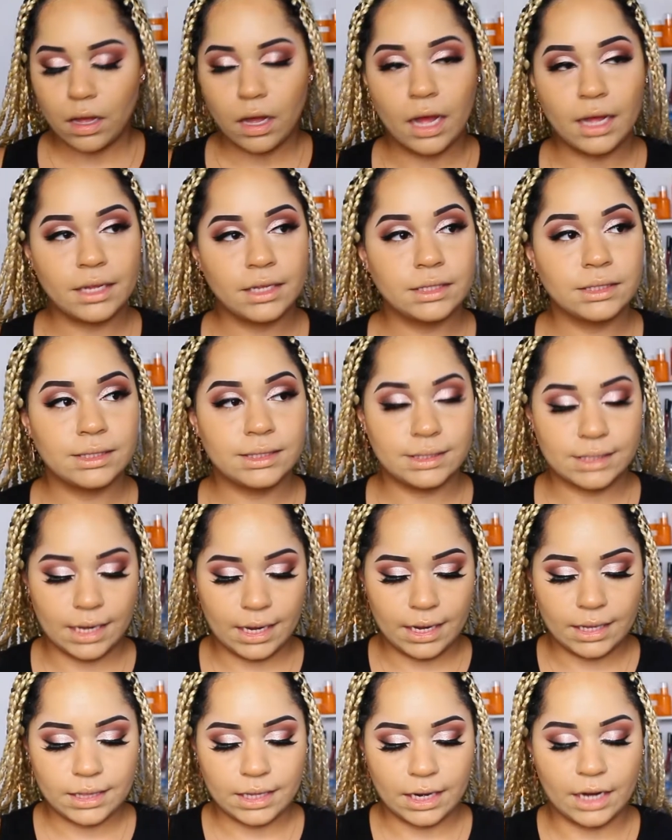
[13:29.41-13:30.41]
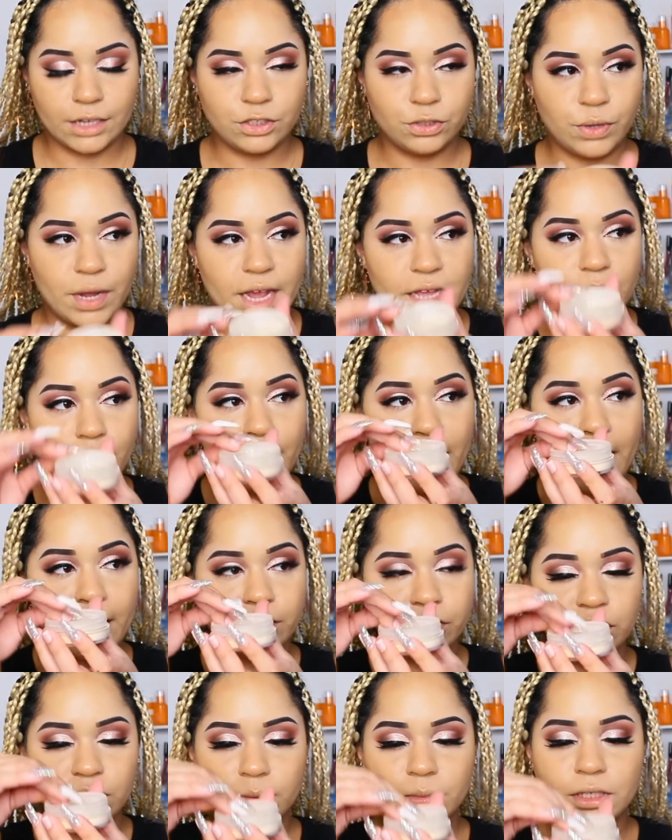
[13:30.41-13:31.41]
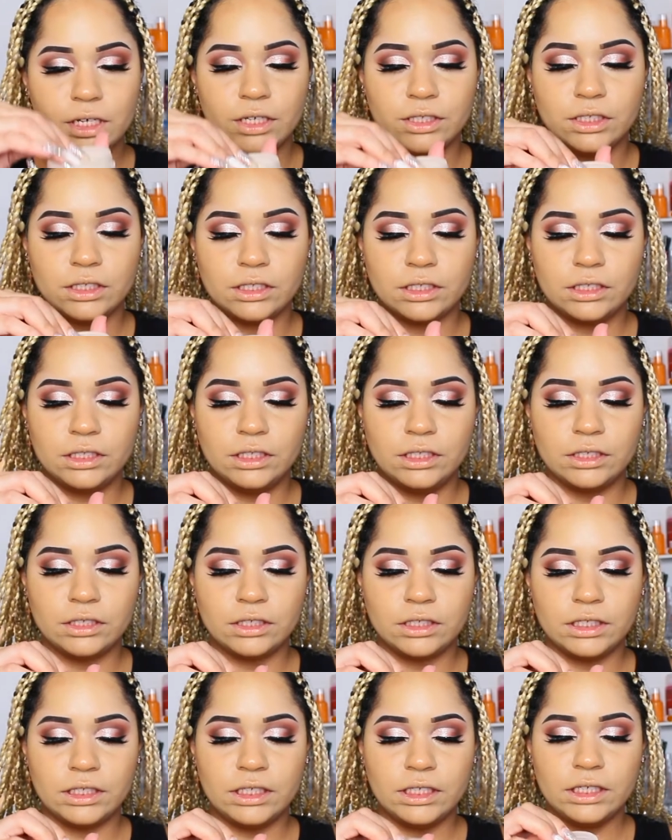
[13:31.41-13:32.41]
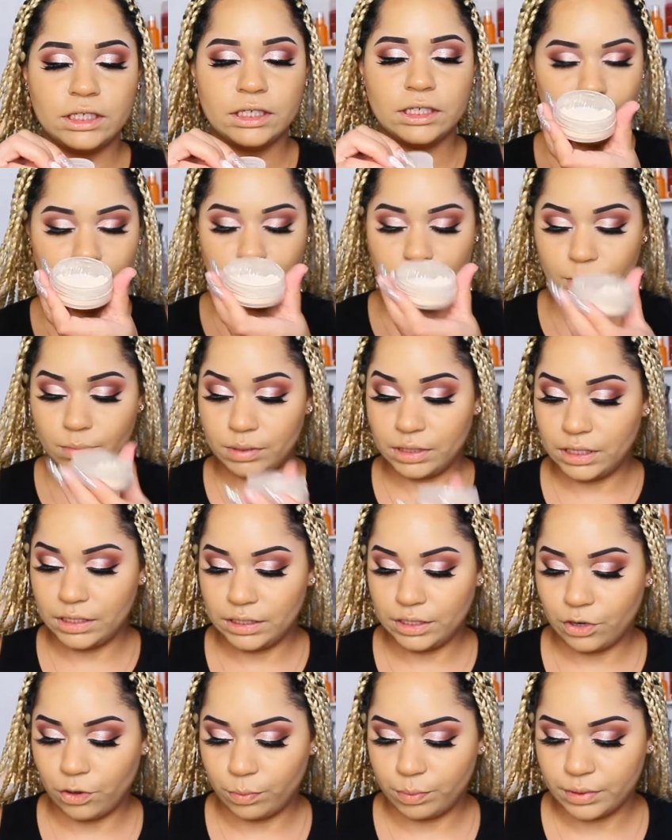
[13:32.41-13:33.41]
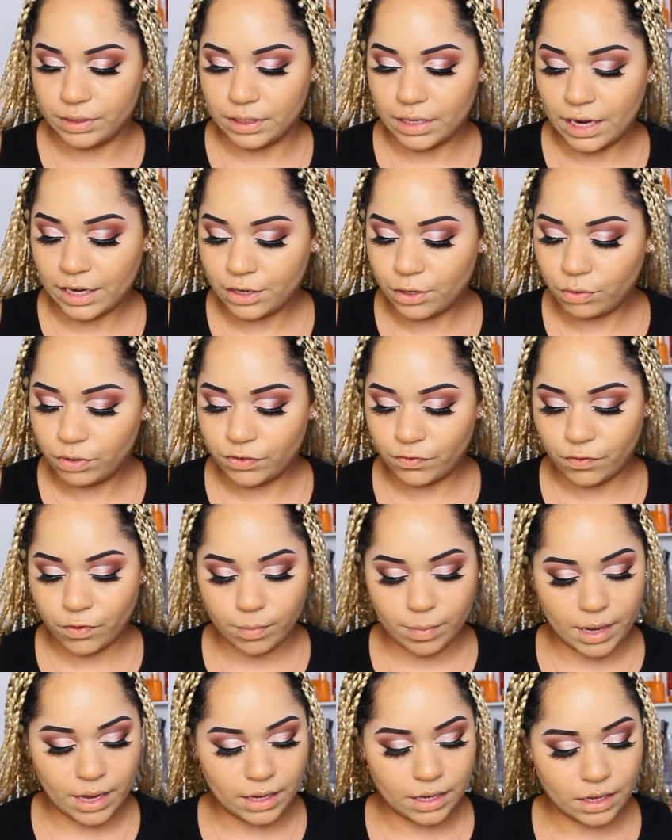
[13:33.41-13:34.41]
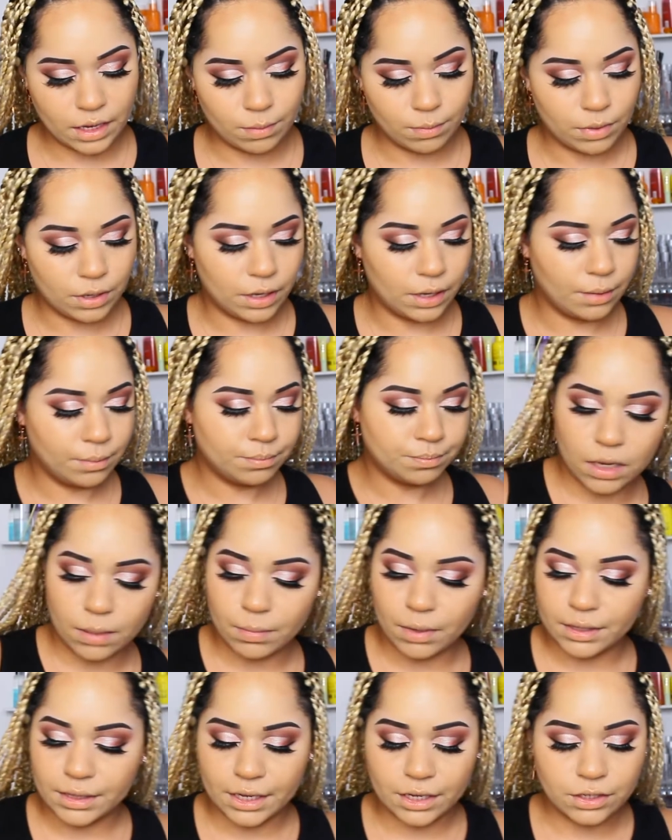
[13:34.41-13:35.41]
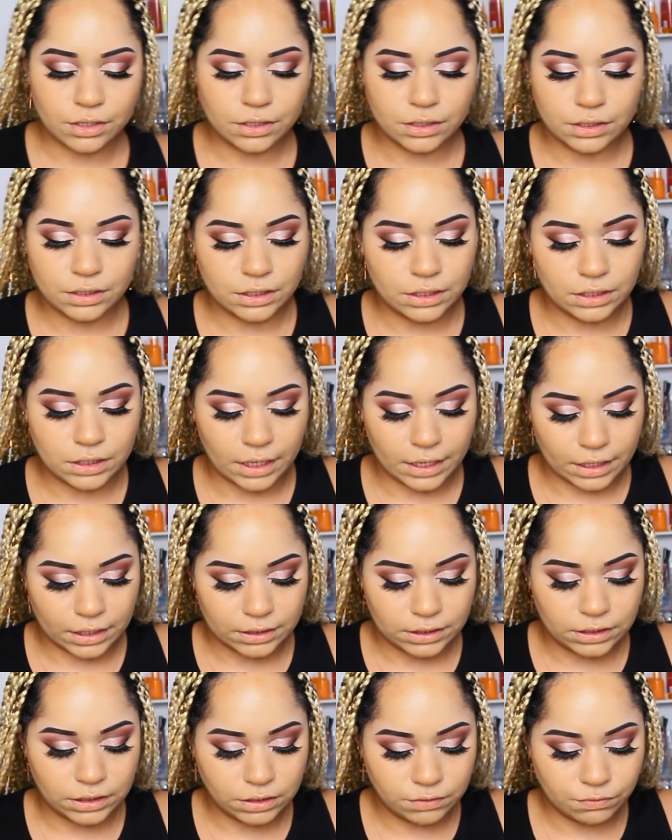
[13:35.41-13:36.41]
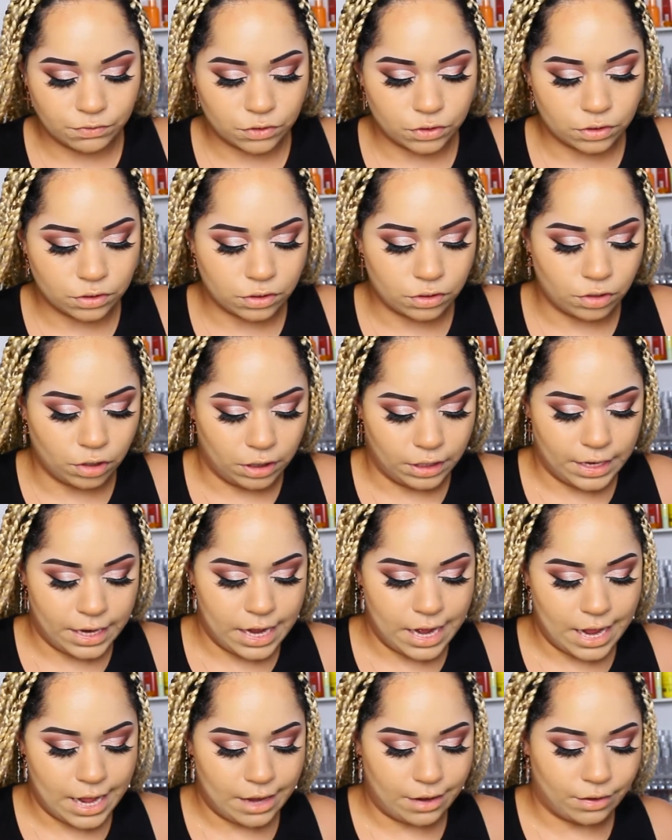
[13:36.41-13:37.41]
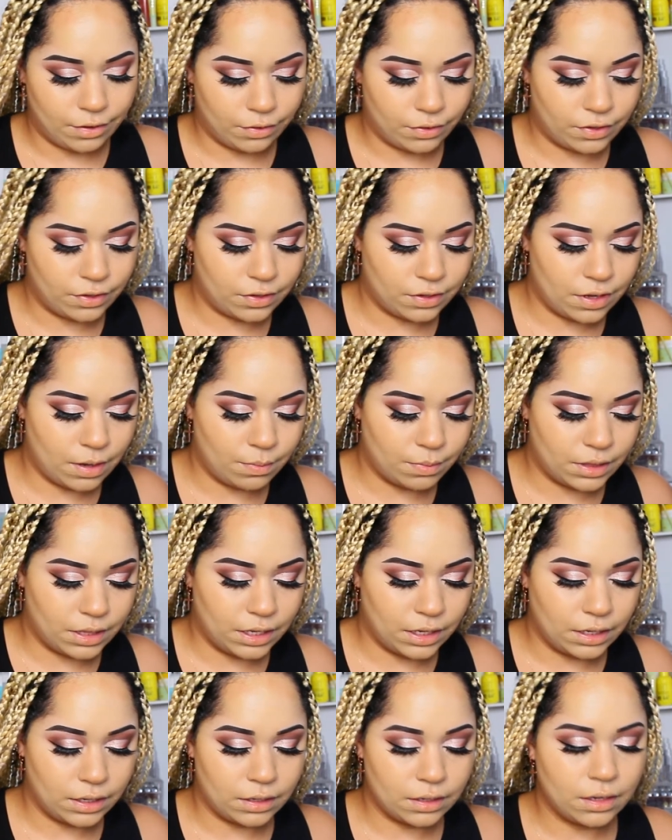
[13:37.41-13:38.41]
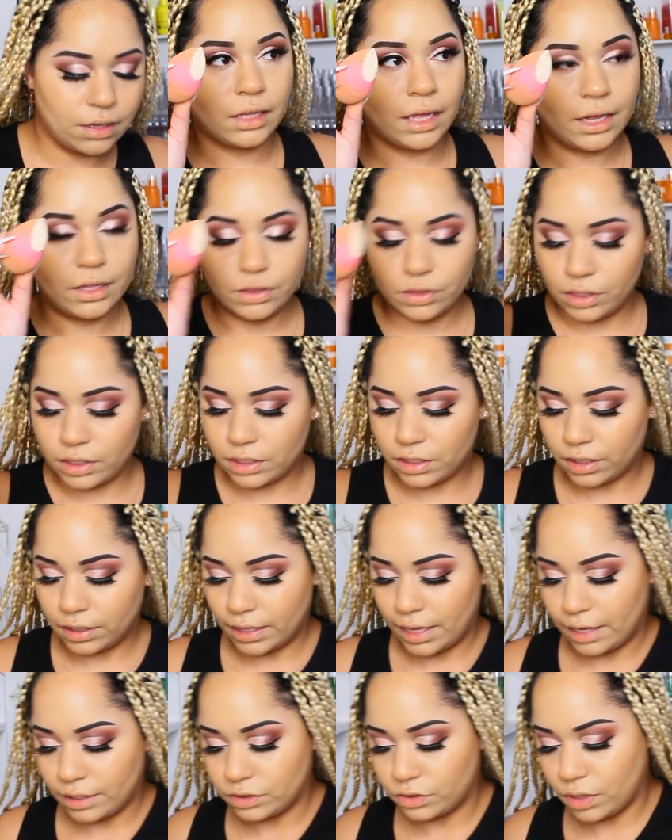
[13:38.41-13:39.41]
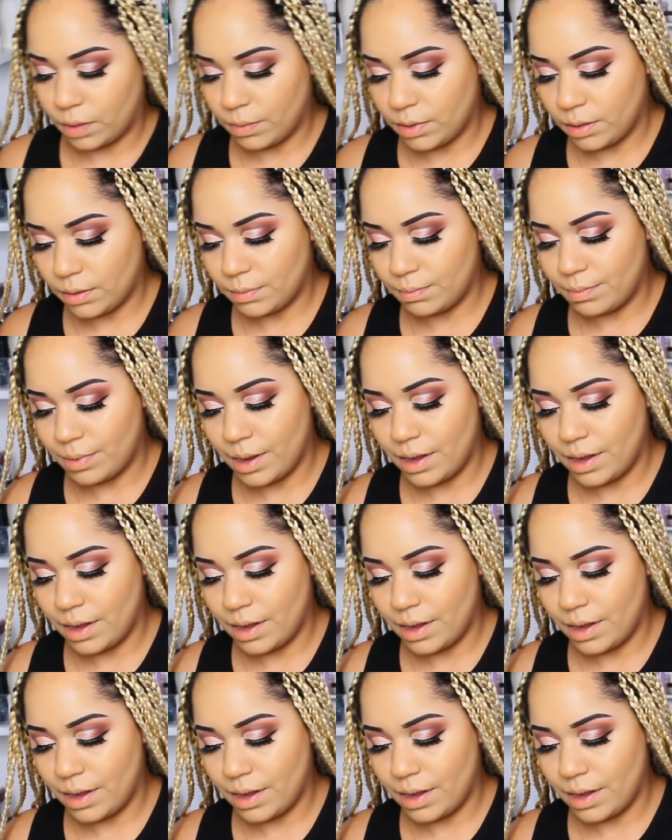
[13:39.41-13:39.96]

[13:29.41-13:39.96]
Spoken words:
I can say that I do hate the packaging because it's literally completely open. I know it's for baking, but come on, they could have did like a sifter or a net or something. Like, look at all that. So I'm gonna